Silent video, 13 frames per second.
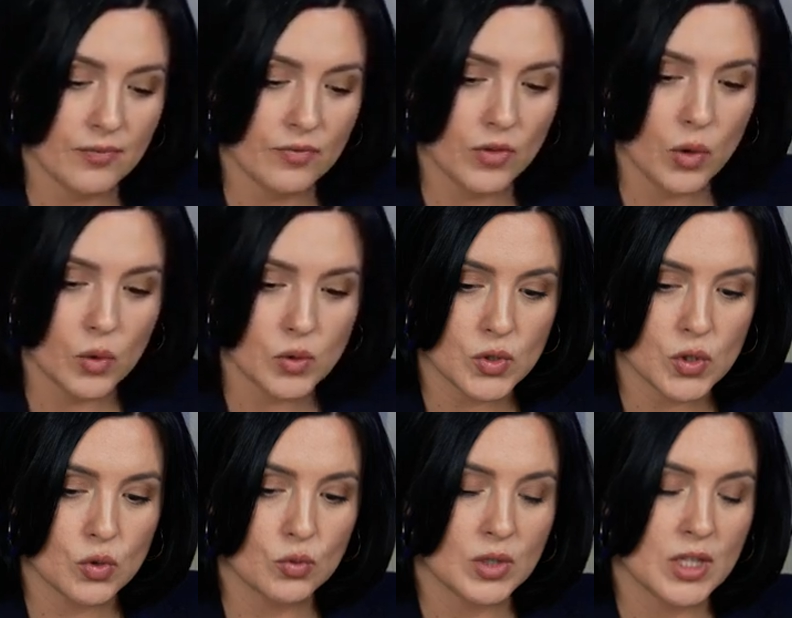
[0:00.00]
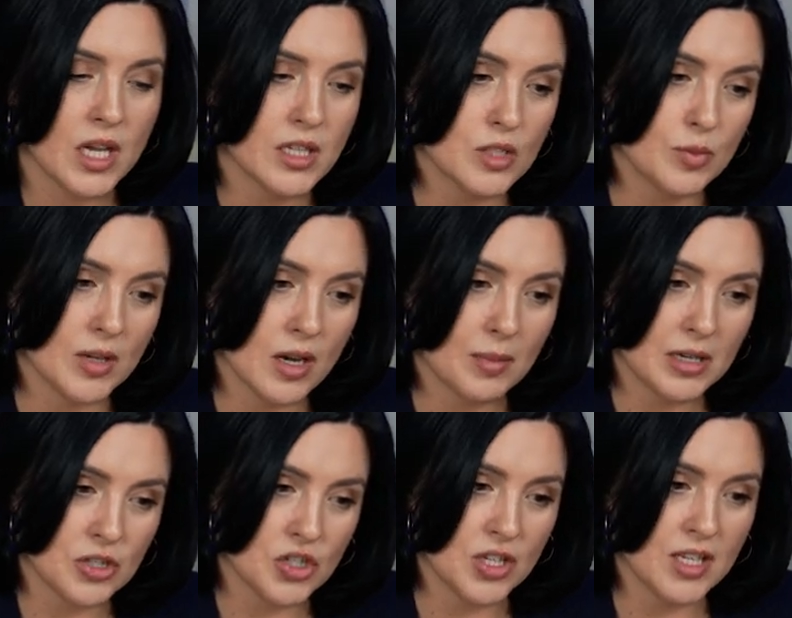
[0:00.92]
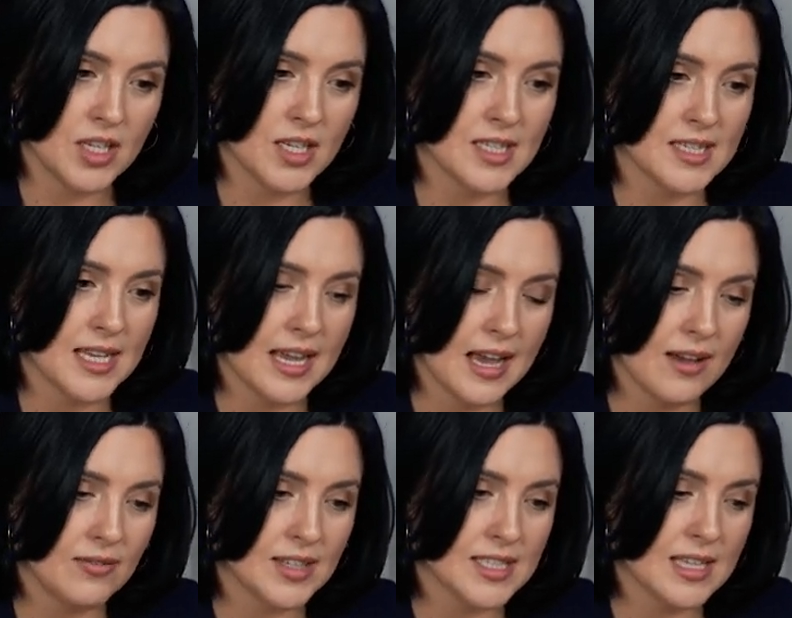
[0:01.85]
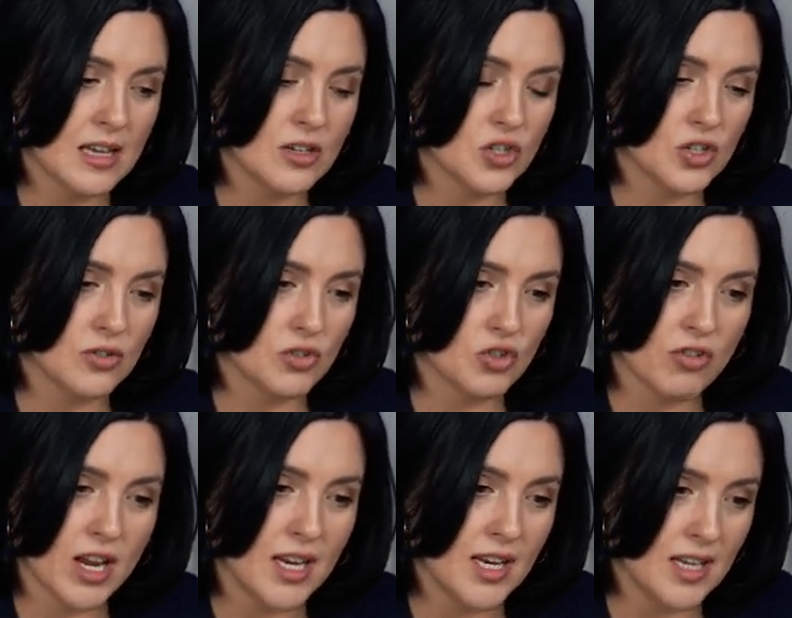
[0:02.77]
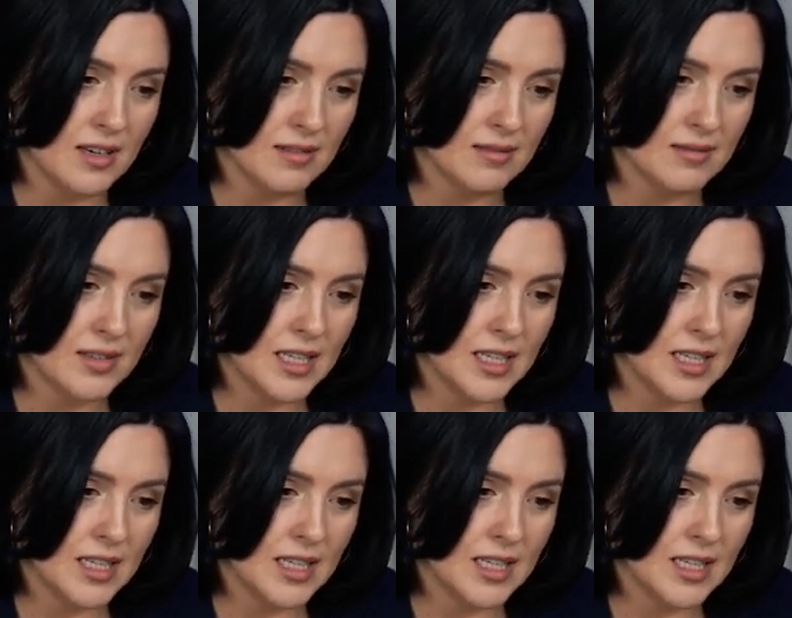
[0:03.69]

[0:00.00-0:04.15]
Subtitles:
those who would like to become legionnaires, they have extensional training,